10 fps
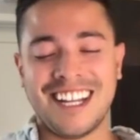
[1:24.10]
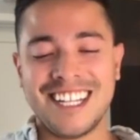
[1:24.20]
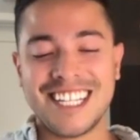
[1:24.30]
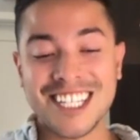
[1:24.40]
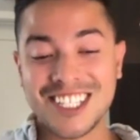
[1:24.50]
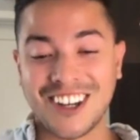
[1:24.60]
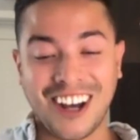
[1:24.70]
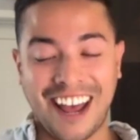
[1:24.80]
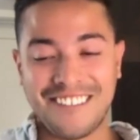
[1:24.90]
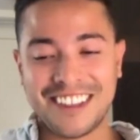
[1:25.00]
addition to
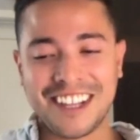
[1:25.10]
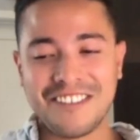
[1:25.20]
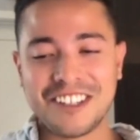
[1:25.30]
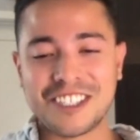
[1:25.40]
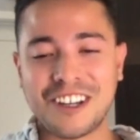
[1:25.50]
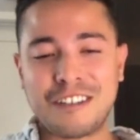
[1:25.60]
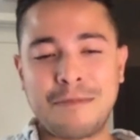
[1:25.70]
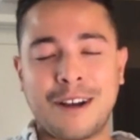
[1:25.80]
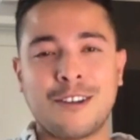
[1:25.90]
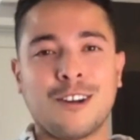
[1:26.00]
everything that we just talked
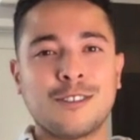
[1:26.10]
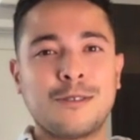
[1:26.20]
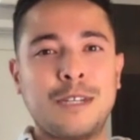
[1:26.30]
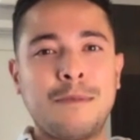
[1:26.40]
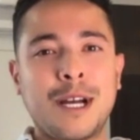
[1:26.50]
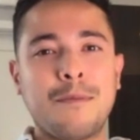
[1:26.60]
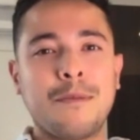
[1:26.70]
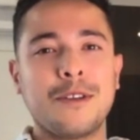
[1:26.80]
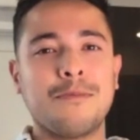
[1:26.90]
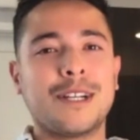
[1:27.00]
about, you're also teaming up
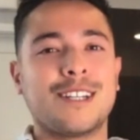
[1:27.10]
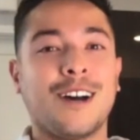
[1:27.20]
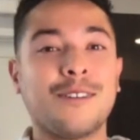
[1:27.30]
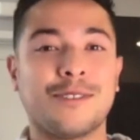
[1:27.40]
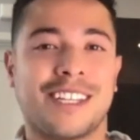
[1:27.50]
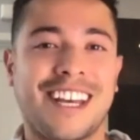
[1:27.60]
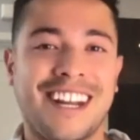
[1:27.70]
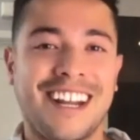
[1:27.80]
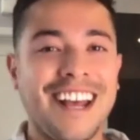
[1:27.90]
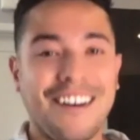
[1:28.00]
with McDonald's
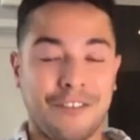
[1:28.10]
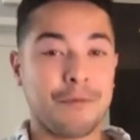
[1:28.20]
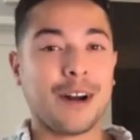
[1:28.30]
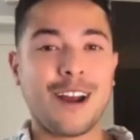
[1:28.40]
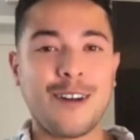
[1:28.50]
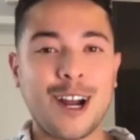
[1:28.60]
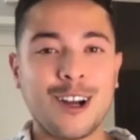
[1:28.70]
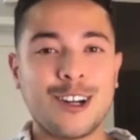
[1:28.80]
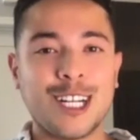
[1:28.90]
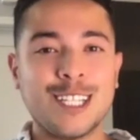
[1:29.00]
again, from what I read
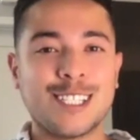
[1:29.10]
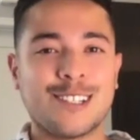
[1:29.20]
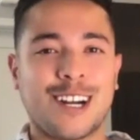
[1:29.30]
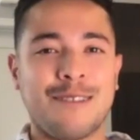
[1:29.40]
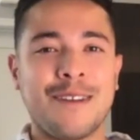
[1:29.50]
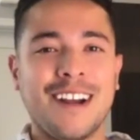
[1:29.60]
on your Instagram.